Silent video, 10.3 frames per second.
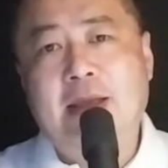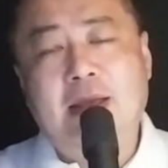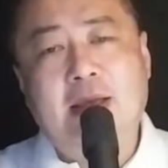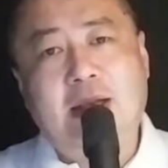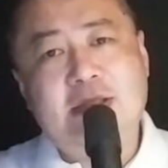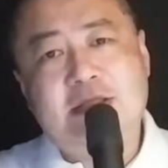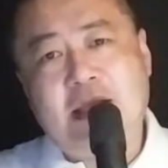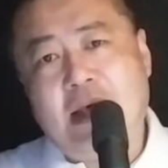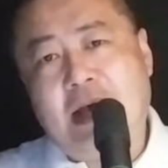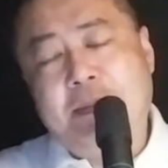
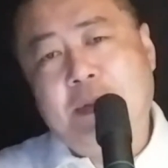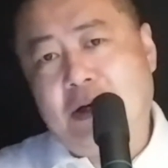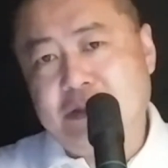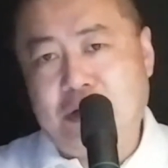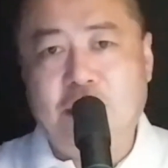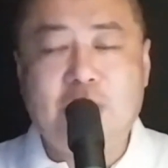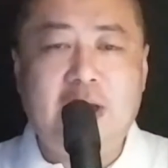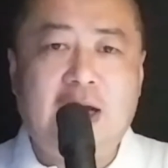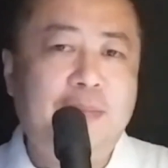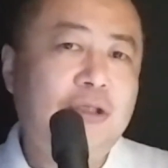the boss here.
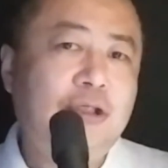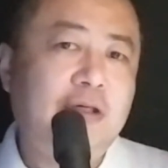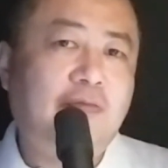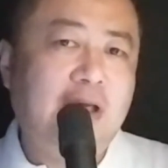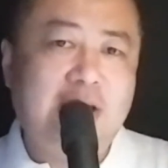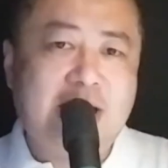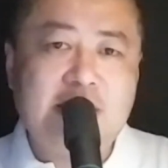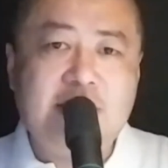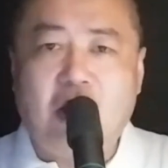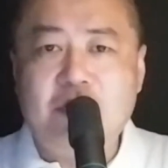Okay. I'm the chief
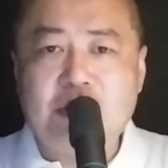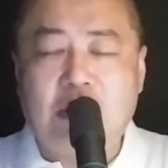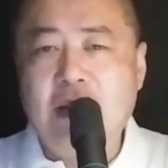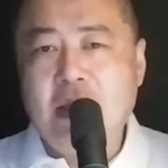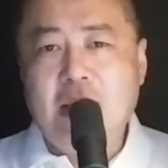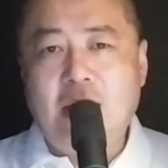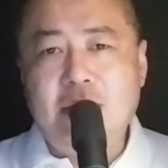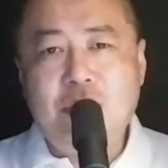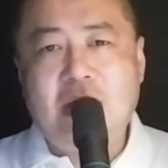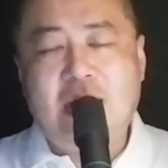executive officer,
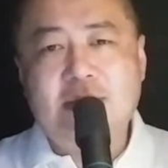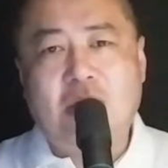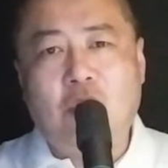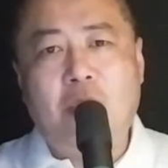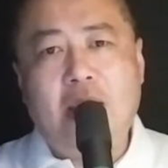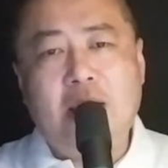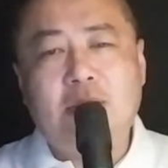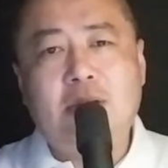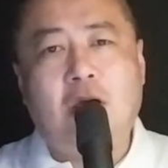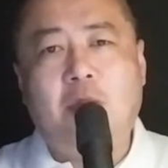and you guys are all my
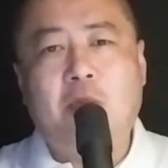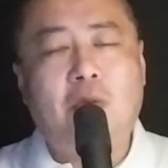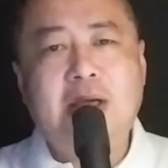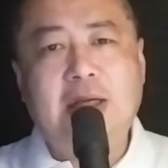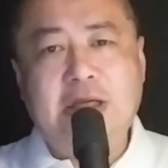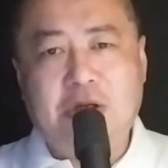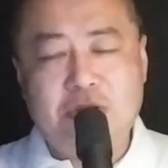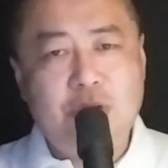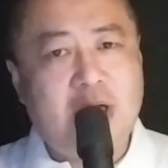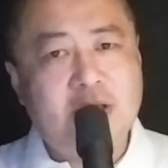top ranking
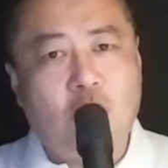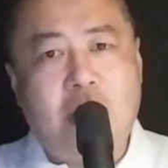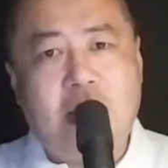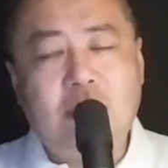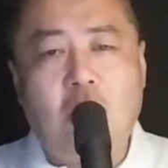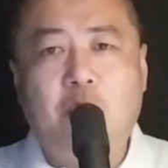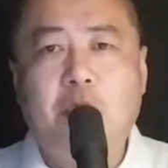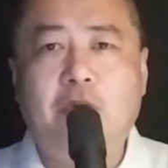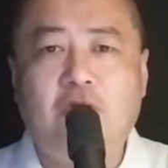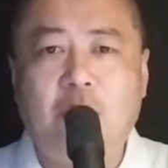leaders. You guys are all my top
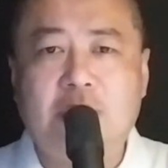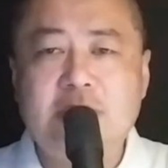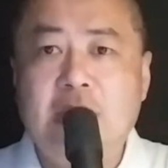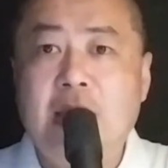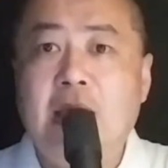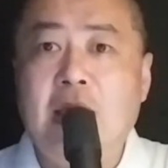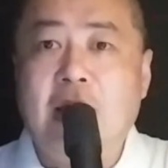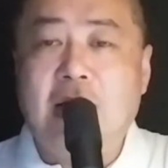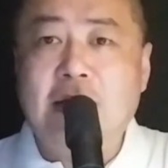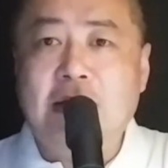performers.
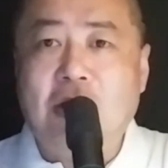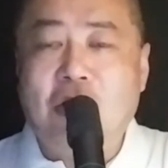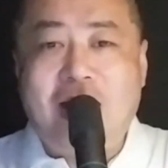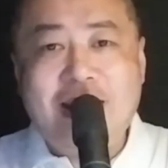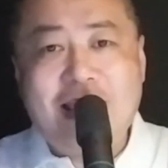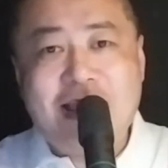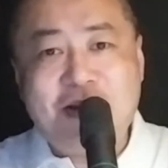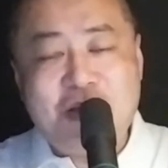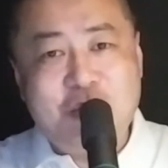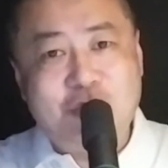And I gathered
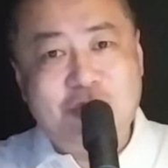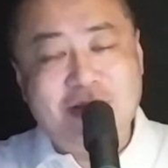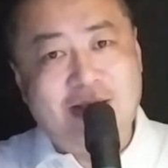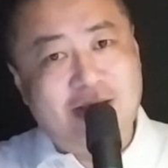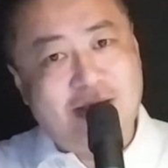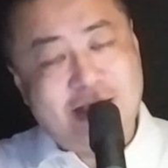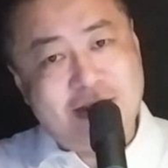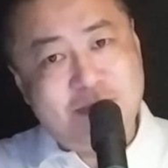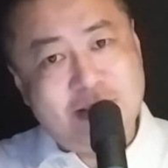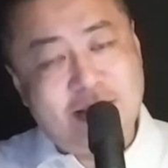you at
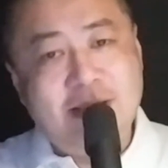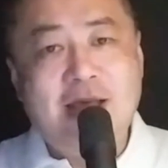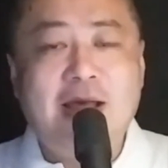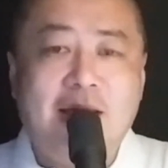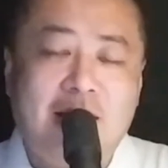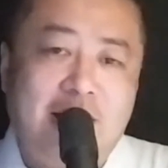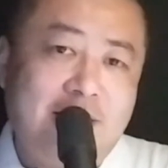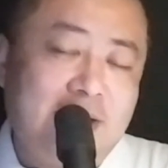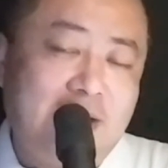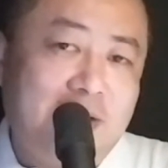a meeting,
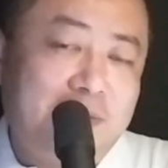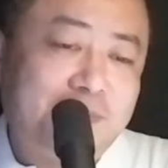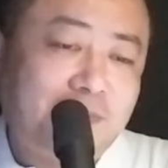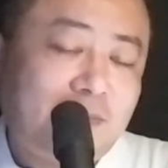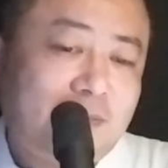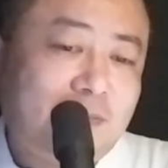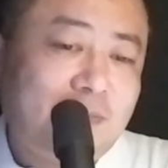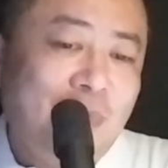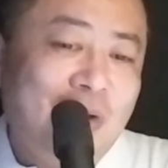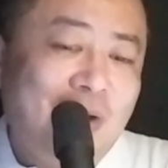and
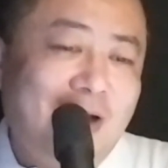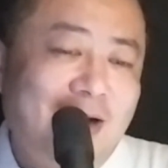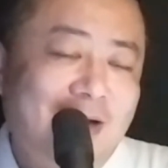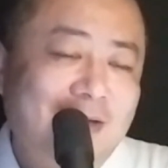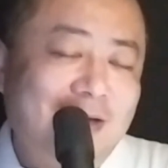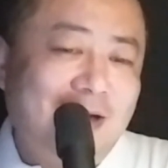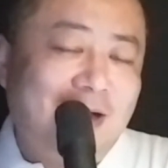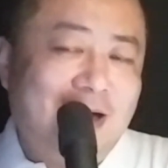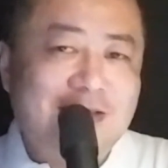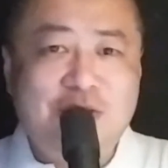
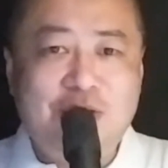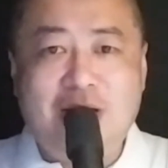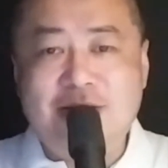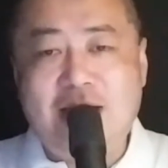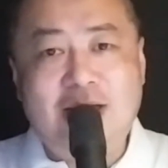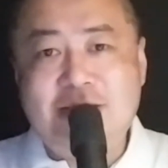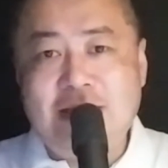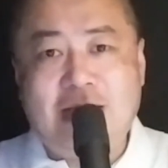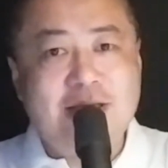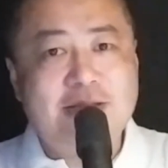I say to you guys, hey, listen,
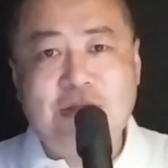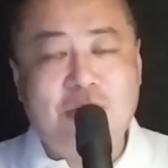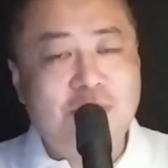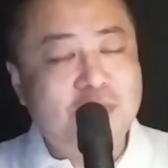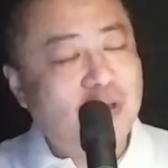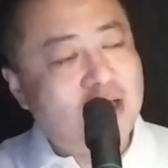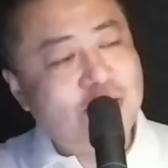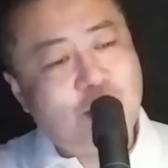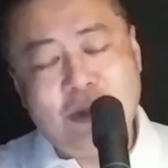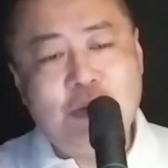guys, you guys are
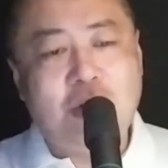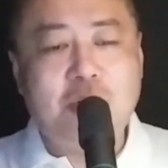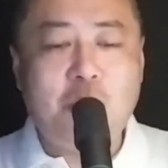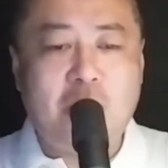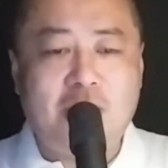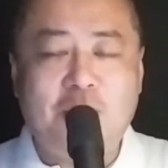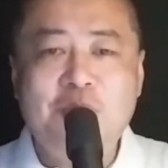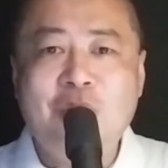doing really, really well.